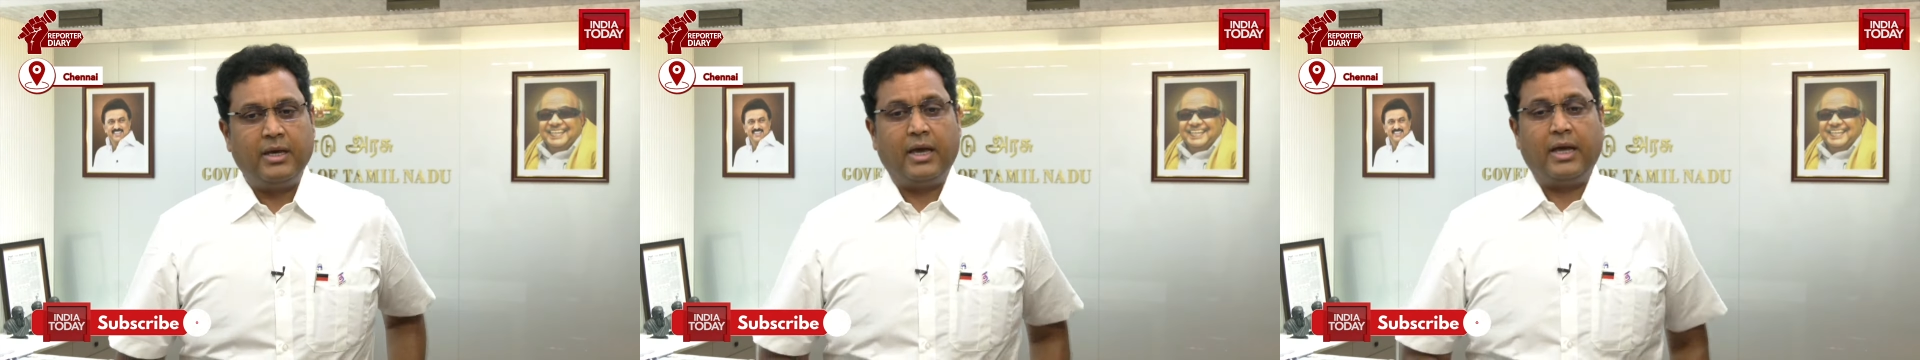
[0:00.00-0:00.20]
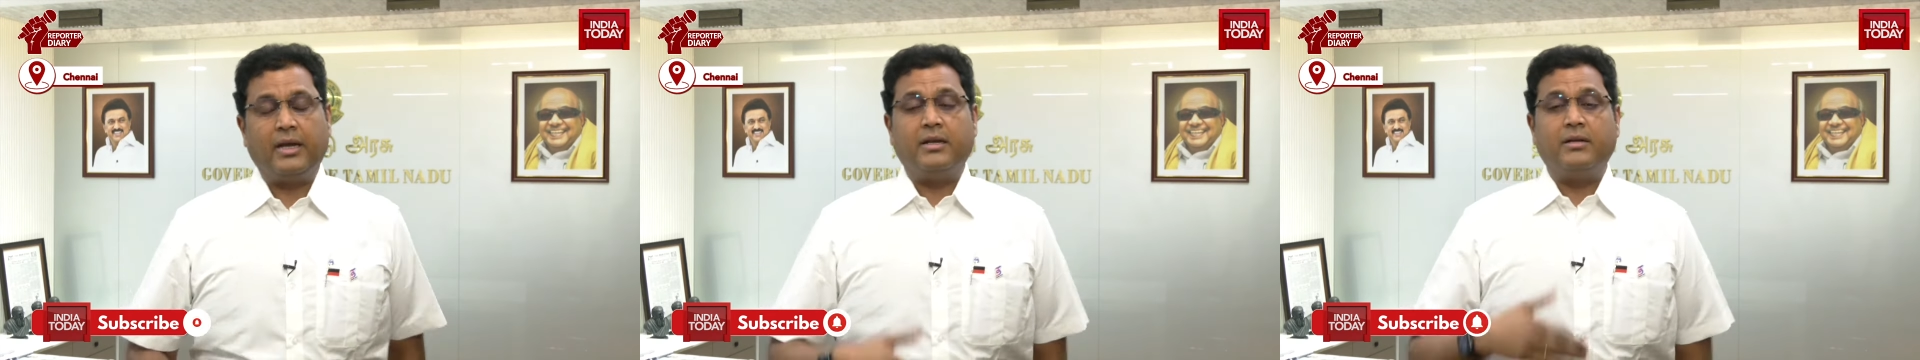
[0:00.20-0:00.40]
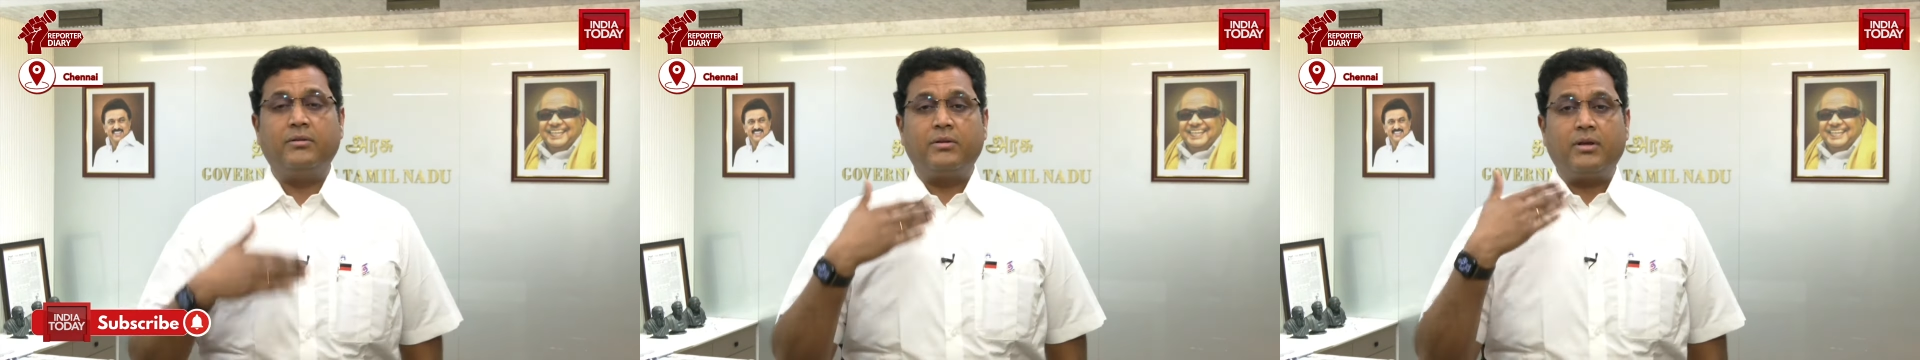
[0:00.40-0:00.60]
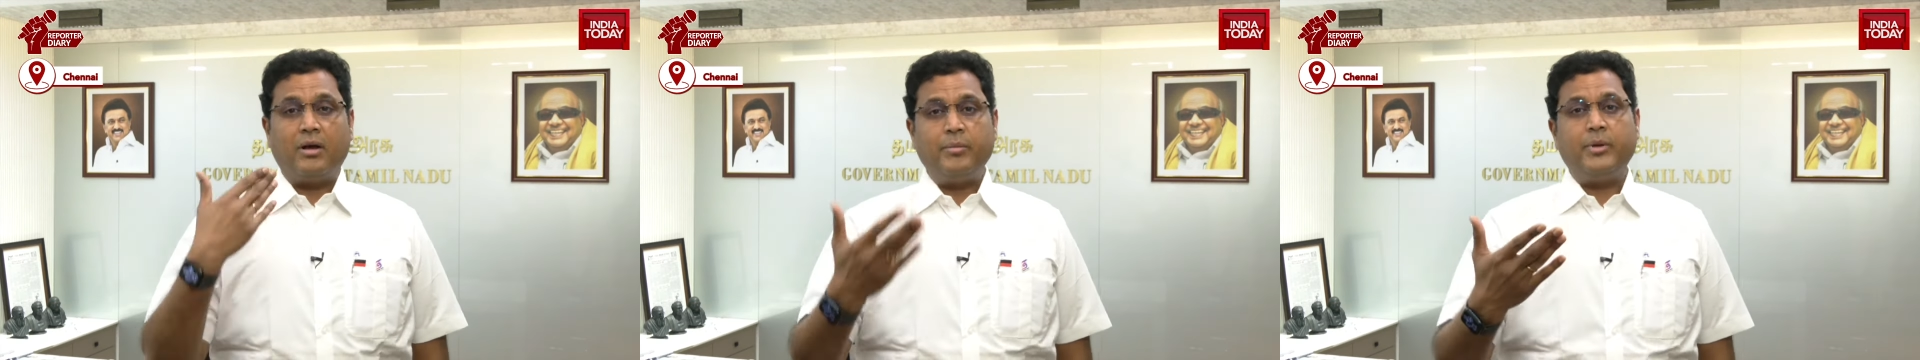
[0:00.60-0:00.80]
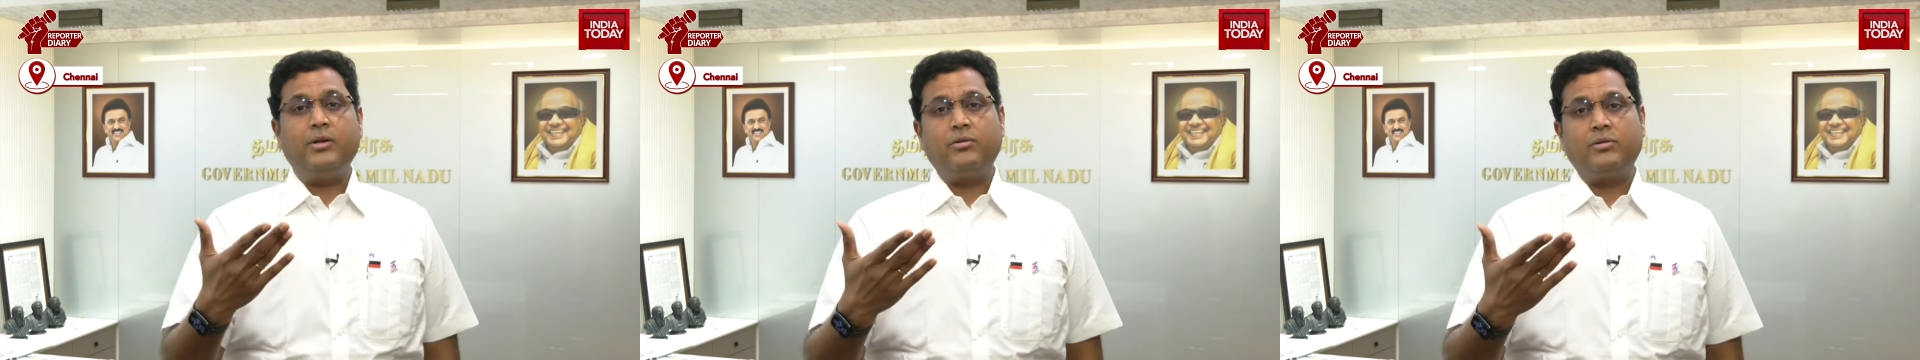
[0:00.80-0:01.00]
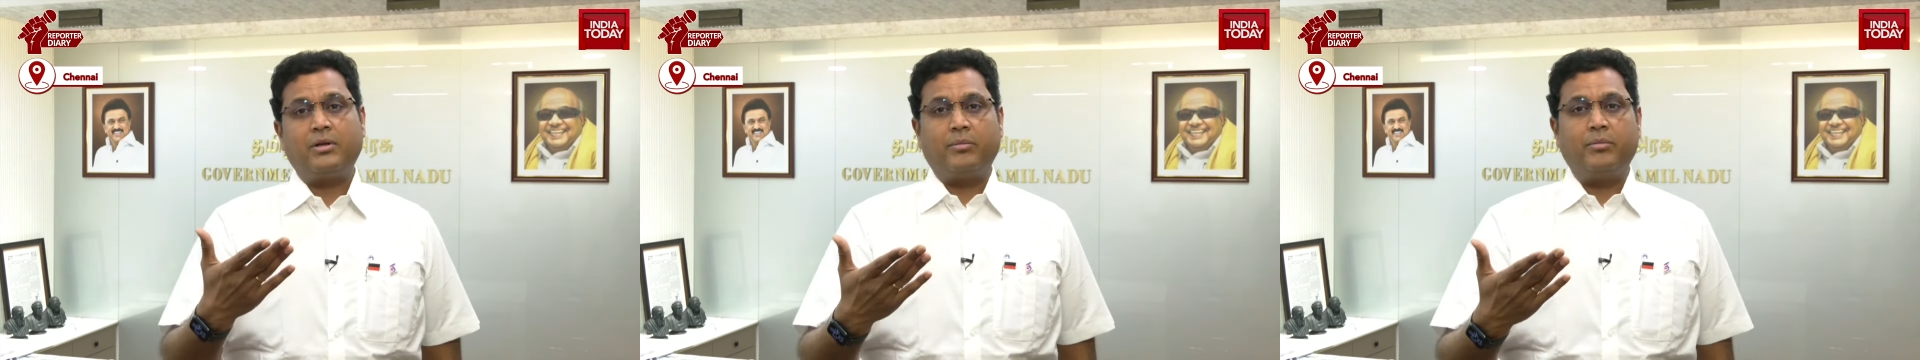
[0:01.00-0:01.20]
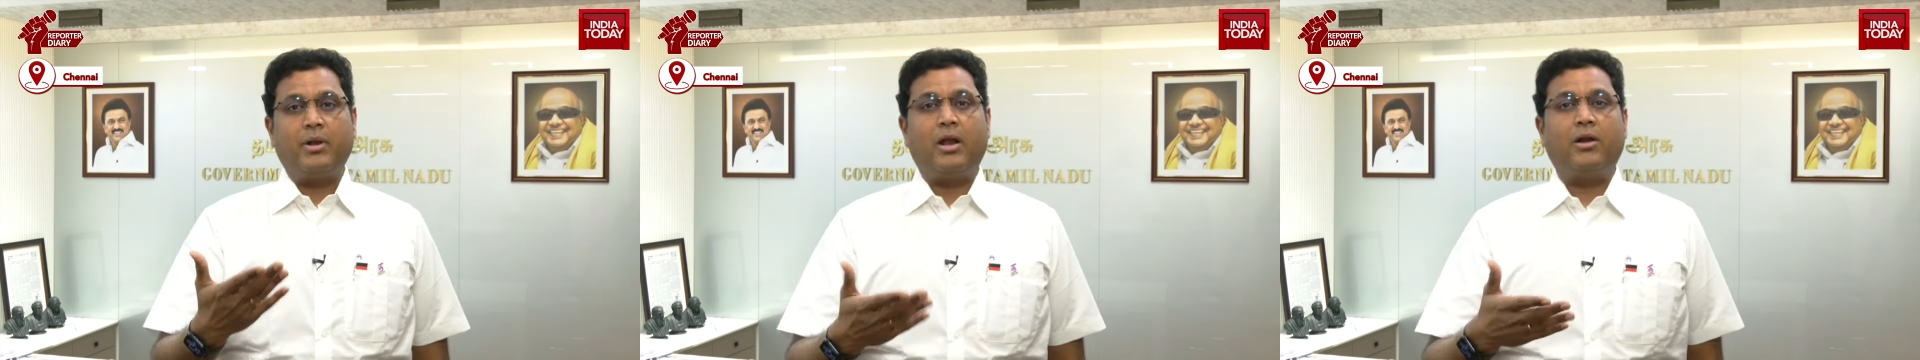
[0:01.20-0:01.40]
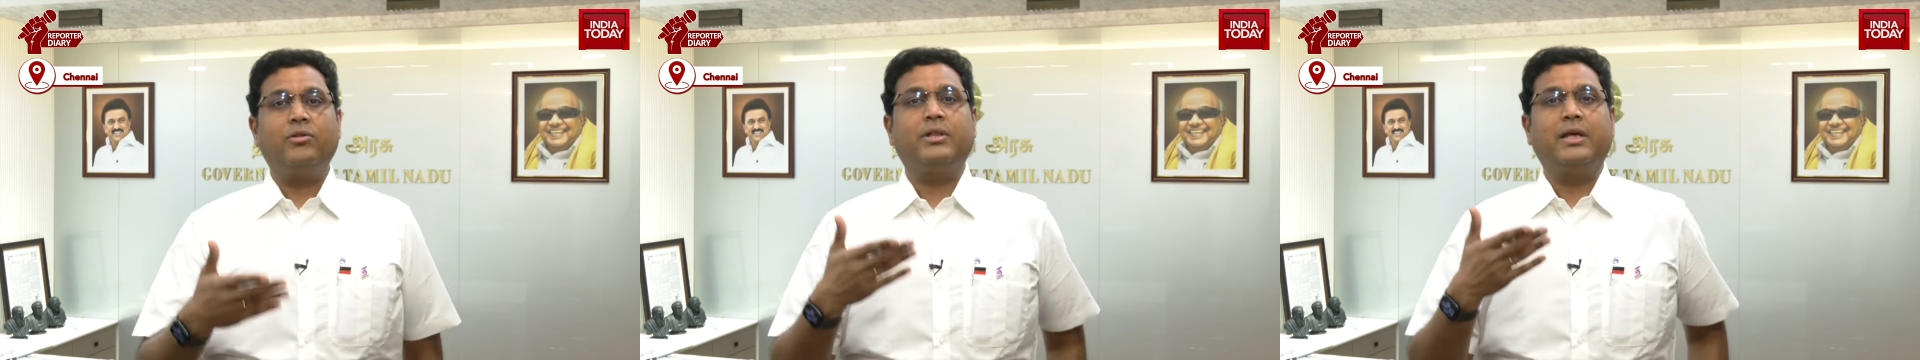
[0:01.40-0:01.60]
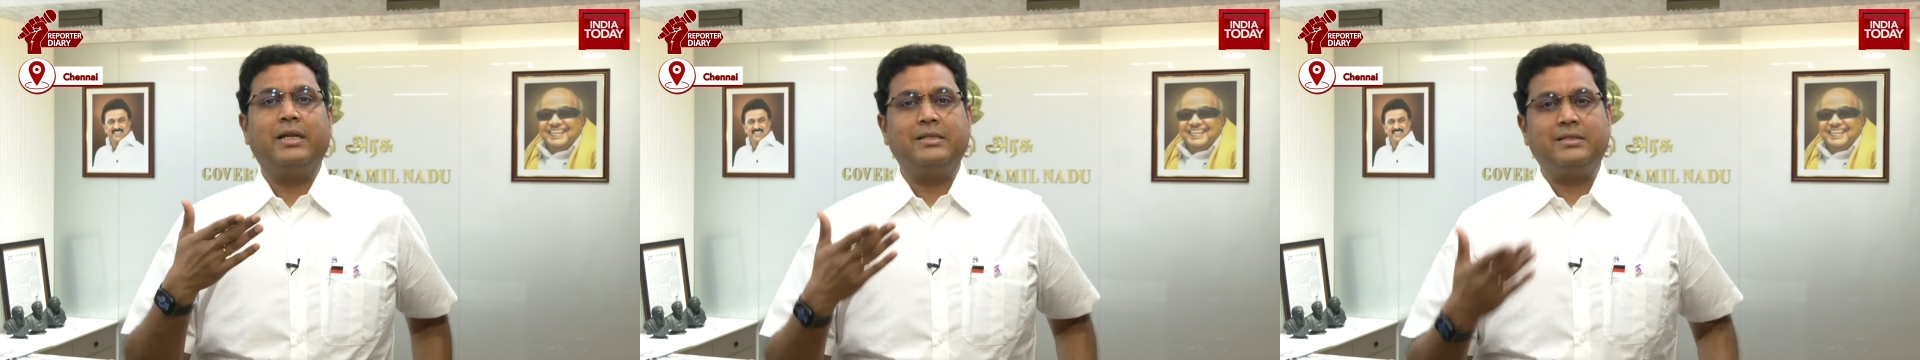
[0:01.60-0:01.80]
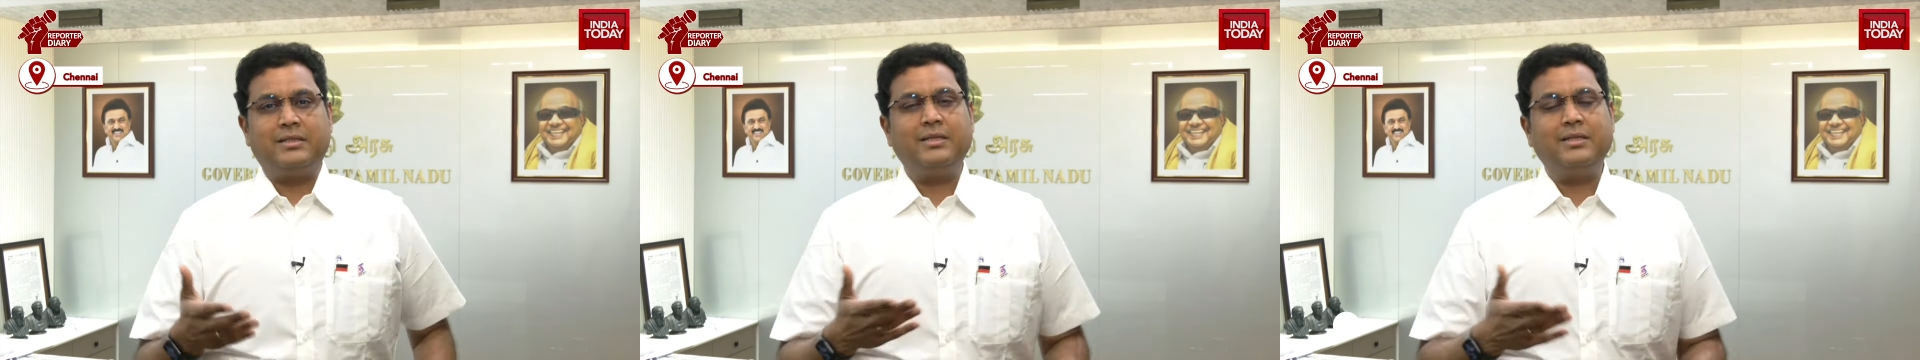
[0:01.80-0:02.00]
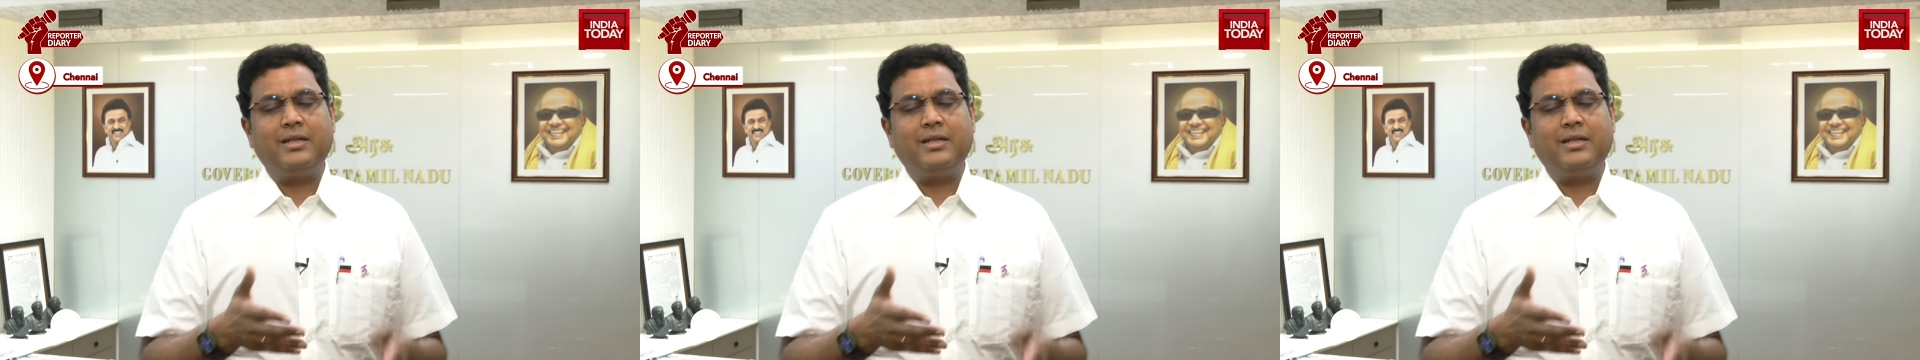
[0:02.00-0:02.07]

Speaker 1: And coming into Tamil Nadu, they will see